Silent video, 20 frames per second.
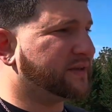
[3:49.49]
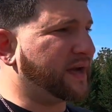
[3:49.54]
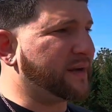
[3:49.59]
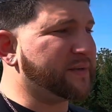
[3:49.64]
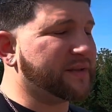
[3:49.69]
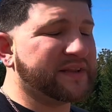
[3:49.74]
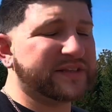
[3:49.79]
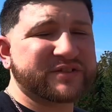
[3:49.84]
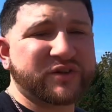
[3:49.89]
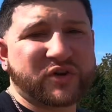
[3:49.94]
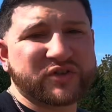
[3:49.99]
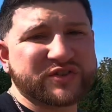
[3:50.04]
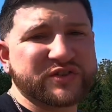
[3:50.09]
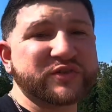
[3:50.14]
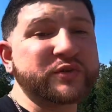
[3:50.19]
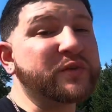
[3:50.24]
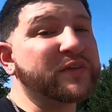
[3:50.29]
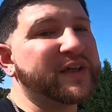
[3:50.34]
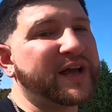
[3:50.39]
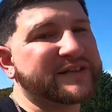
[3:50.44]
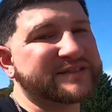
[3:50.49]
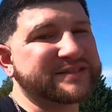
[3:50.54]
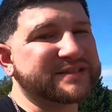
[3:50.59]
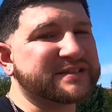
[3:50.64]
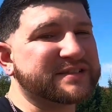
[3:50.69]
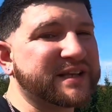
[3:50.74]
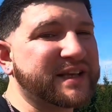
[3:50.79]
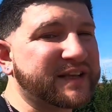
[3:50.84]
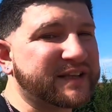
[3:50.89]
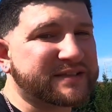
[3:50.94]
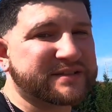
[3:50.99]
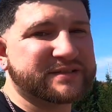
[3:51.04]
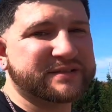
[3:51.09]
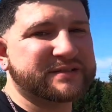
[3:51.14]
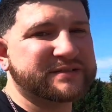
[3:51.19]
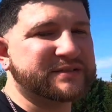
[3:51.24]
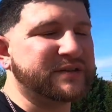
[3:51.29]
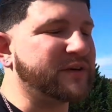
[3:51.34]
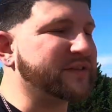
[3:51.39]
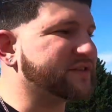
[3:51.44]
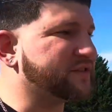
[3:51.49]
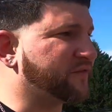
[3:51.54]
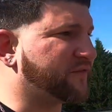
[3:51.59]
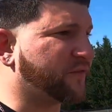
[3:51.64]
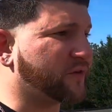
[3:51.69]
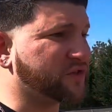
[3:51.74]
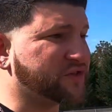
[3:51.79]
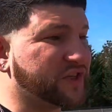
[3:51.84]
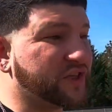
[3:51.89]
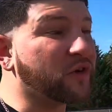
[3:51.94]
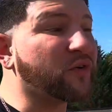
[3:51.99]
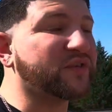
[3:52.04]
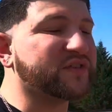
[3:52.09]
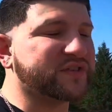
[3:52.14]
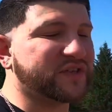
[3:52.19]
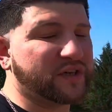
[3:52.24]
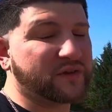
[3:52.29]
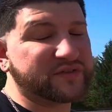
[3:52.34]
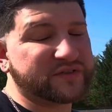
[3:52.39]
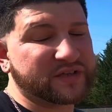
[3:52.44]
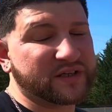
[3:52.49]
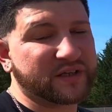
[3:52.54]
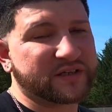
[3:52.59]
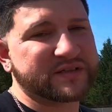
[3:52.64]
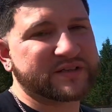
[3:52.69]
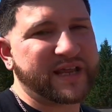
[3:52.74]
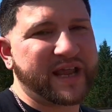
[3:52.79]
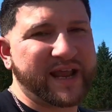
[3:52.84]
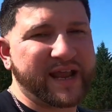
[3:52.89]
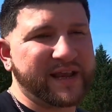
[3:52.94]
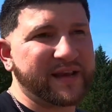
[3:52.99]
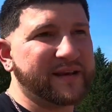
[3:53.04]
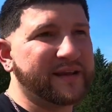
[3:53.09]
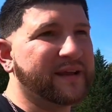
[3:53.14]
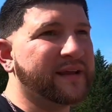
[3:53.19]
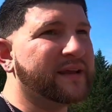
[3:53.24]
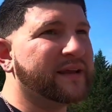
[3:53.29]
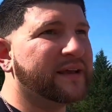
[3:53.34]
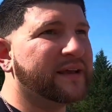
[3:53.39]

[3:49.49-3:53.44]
I mean, this car's a 2006, so it's the first year of the Zo6, and